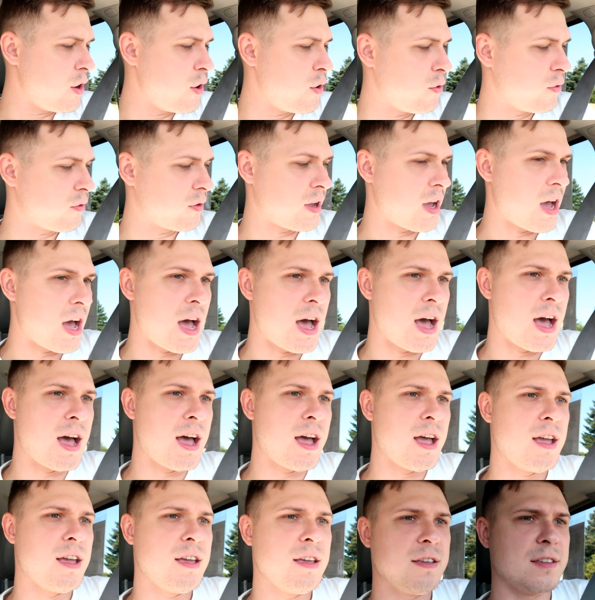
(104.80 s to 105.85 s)
news,
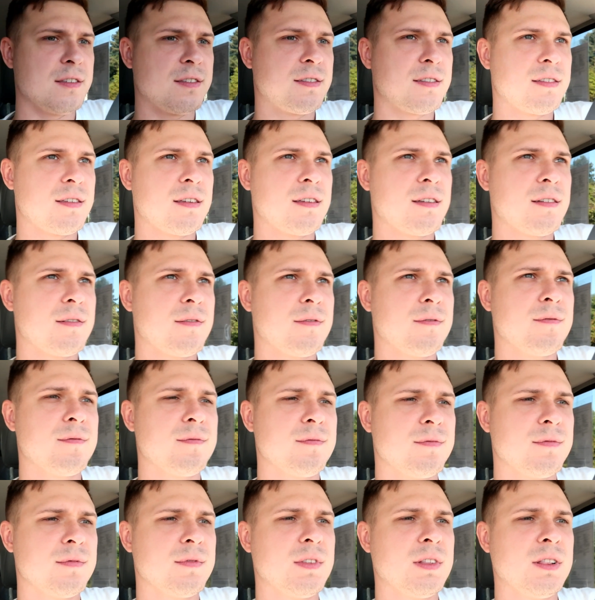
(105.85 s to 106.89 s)
guys.
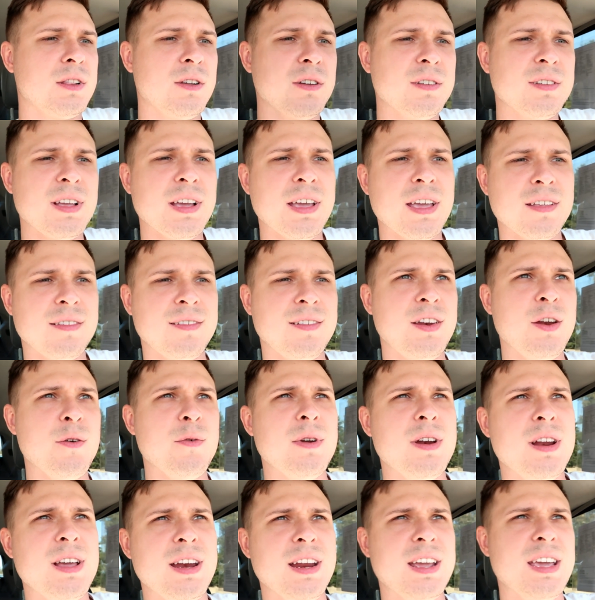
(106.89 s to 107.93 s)
Looks like it's
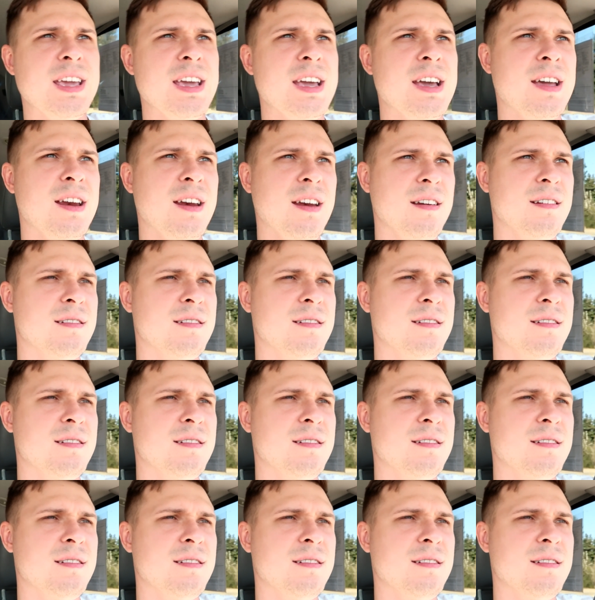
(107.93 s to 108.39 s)
doing it again.